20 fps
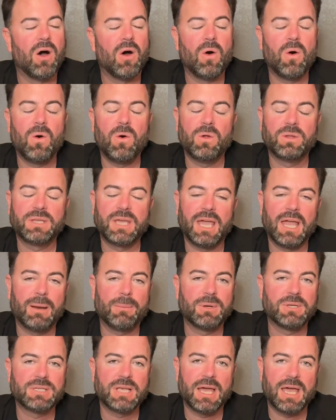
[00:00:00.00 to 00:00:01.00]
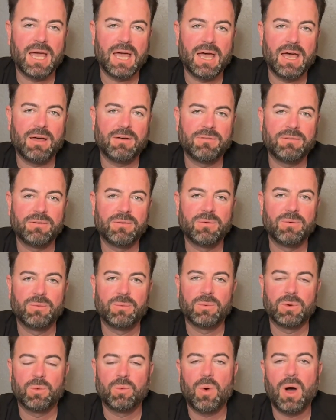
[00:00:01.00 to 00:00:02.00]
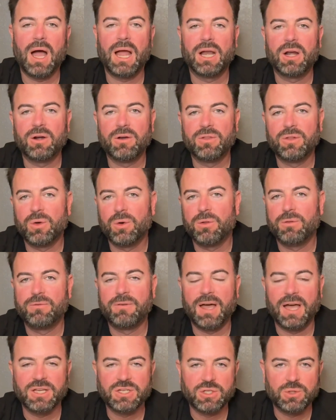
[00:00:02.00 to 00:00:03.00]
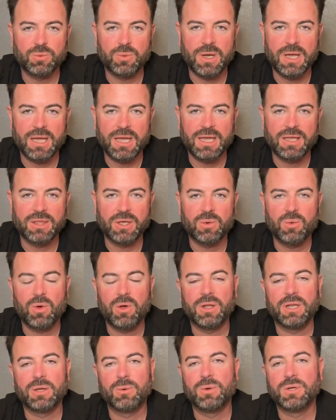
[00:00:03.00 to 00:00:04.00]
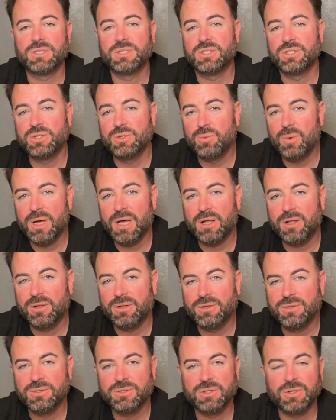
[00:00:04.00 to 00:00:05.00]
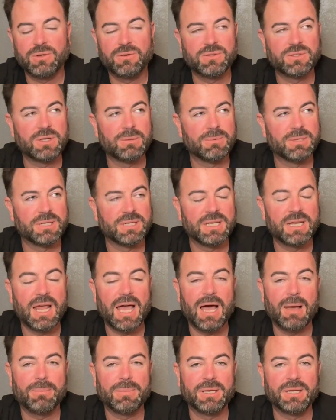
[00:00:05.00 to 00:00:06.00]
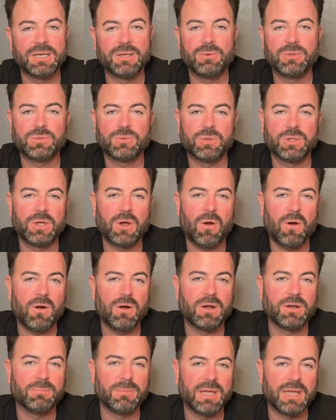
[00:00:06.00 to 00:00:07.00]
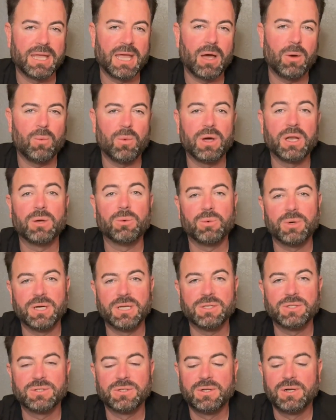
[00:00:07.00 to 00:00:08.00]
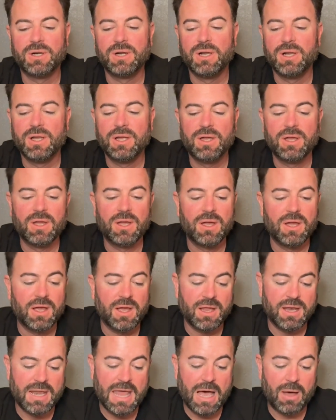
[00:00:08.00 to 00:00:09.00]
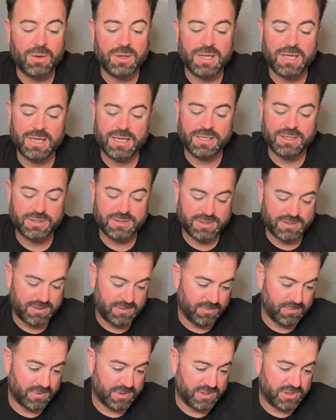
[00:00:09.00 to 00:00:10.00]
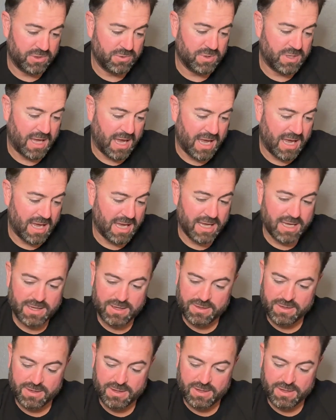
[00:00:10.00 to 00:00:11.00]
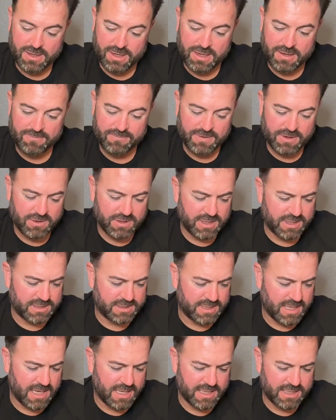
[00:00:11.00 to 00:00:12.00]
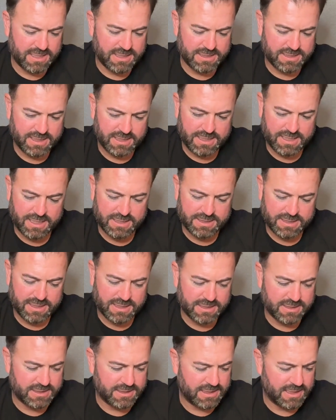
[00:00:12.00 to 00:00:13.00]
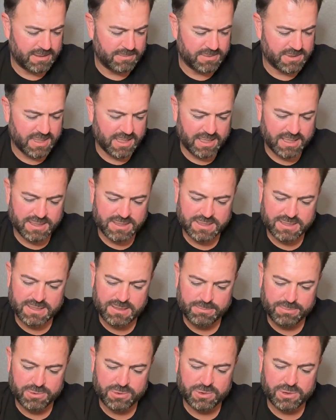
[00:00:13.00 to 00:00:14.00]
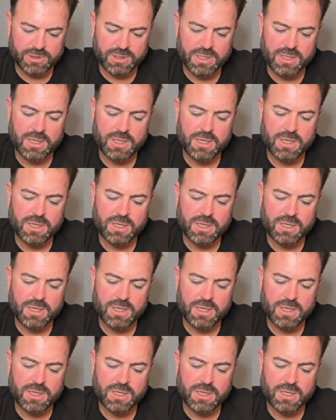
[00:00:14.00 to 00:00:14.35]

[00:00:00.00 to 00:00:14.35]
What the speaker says: Old cameras I have were wired the old-fashioned way, and the quality wasn't too well, so if something did happen, it was really hard to make out what it was. Nowadays, with 2K, I am very excited to see this, and it seems like it's simple